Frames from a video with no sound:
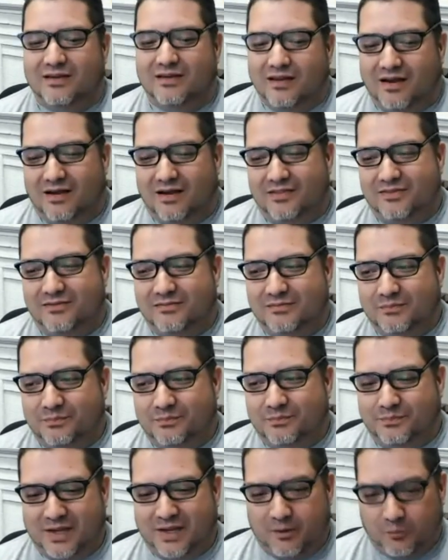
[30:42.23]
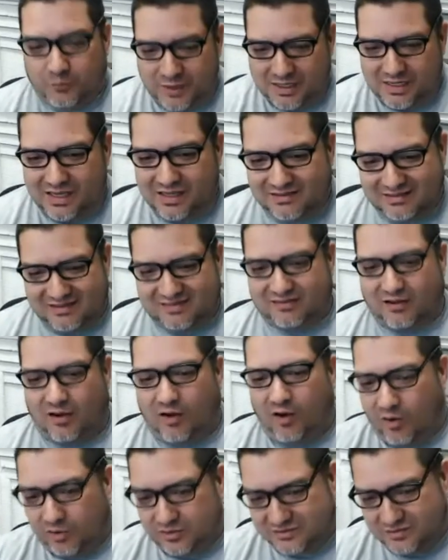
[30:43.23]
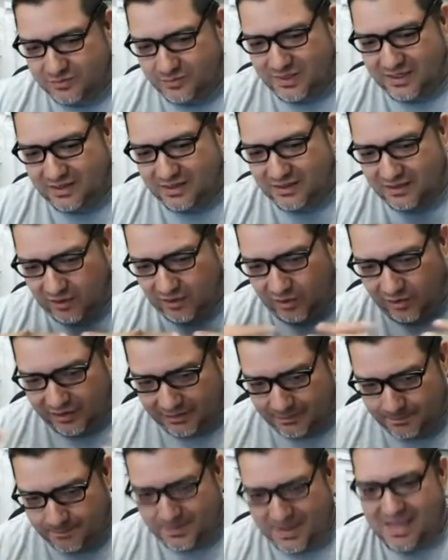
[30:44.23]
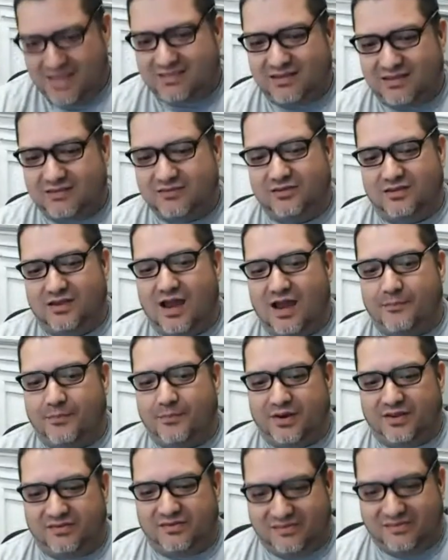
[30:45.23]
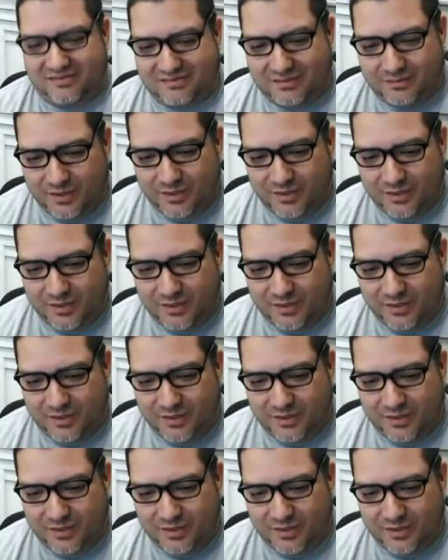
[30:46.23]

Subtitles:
But we need this all to be baked into the operating system.